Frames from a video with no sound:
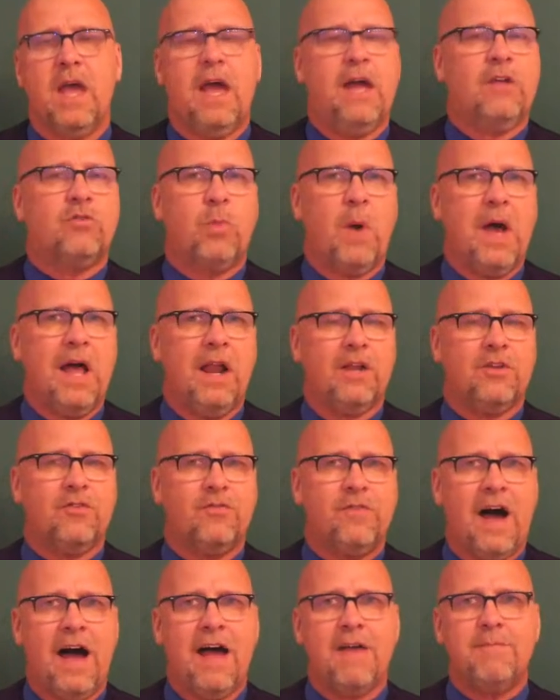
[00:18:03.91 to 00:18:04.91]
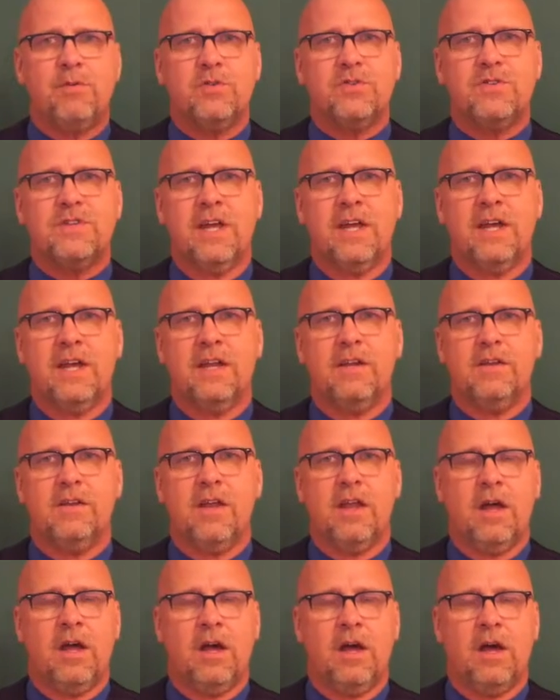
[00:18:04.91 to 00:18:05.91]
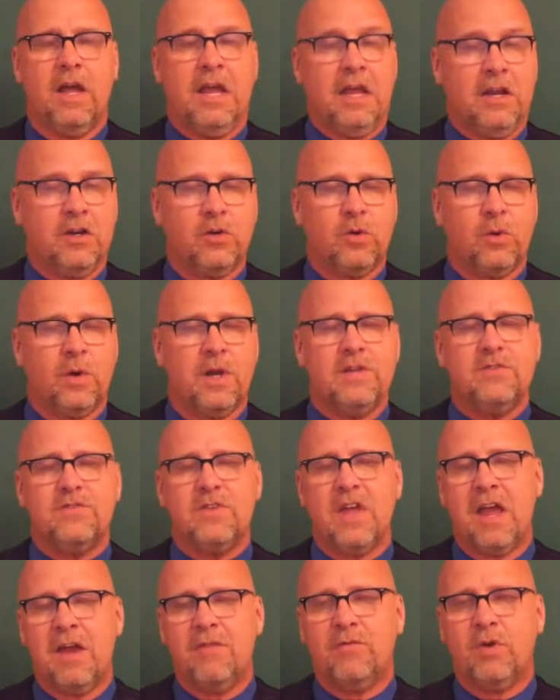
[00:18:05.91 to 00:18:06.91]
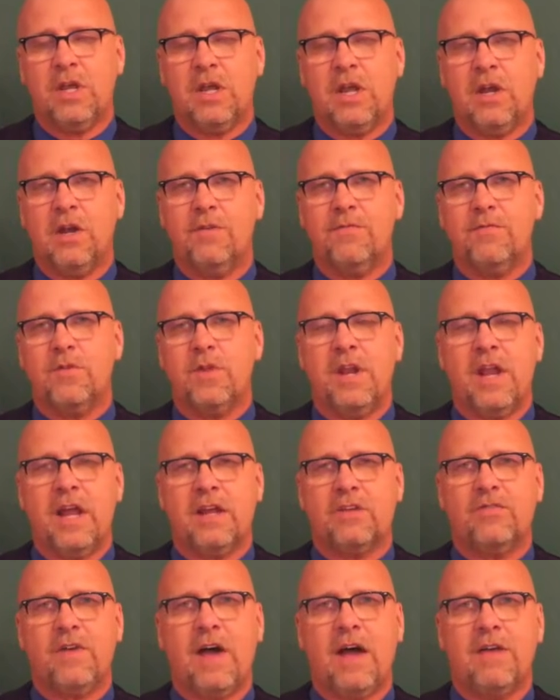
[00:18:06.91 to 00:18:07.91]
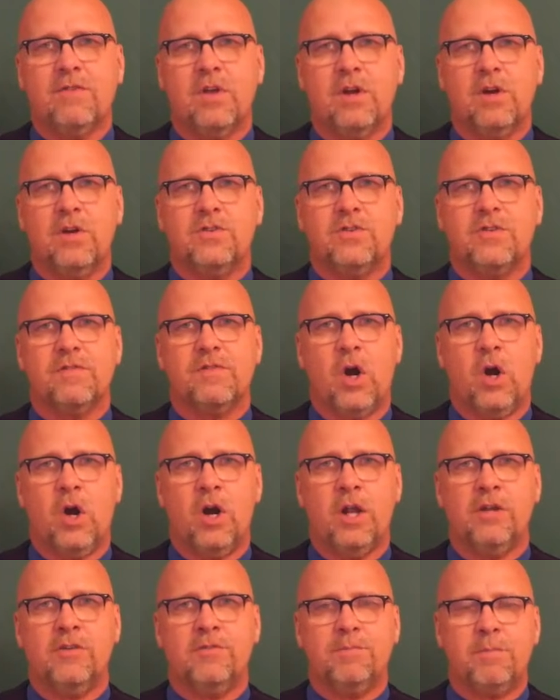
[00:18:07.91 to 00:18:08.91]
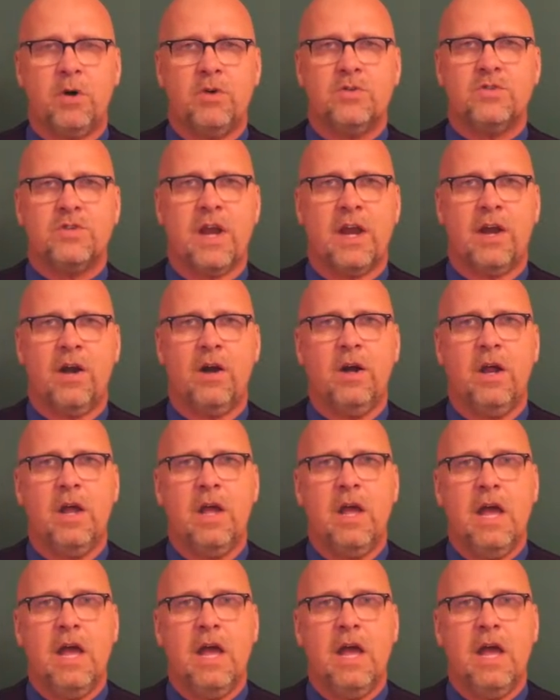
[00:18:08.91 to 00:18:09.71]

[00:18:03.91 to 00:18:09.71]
as well as 5% increase every year for the next 5 years of earnings per share,